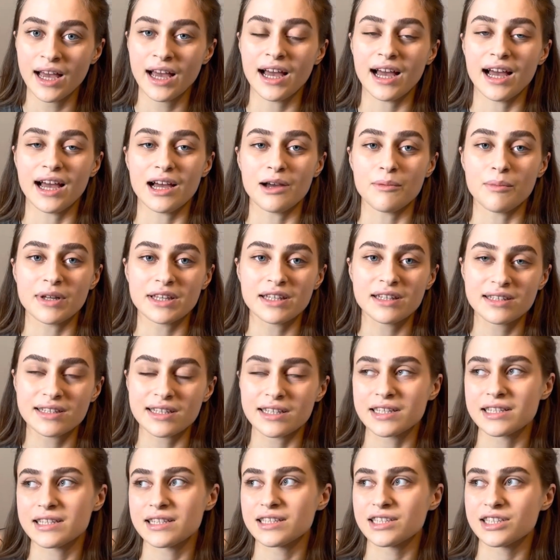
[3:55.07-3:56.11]
uh, but this
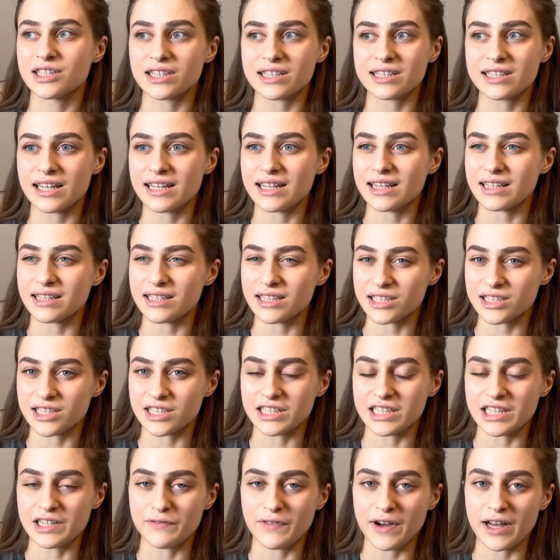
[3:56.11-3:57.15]
is just an
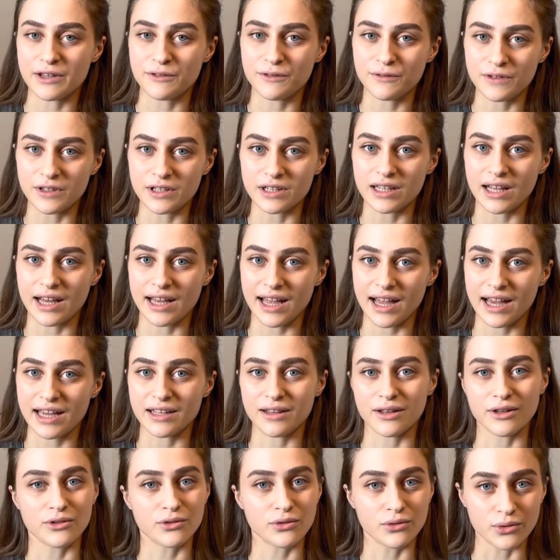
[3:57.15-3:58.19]
addition if I feel like I
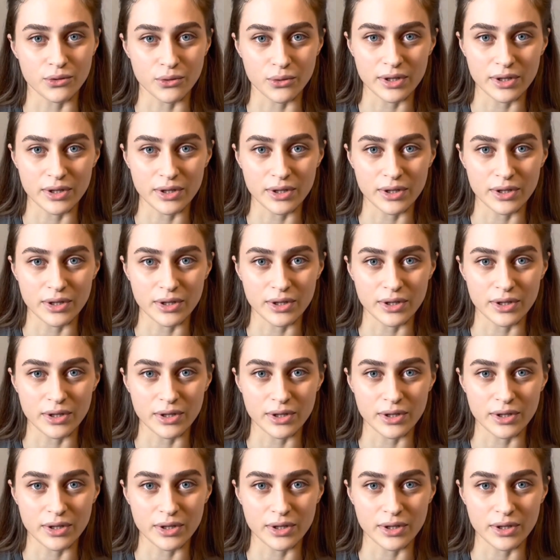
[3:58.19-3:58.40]
need to do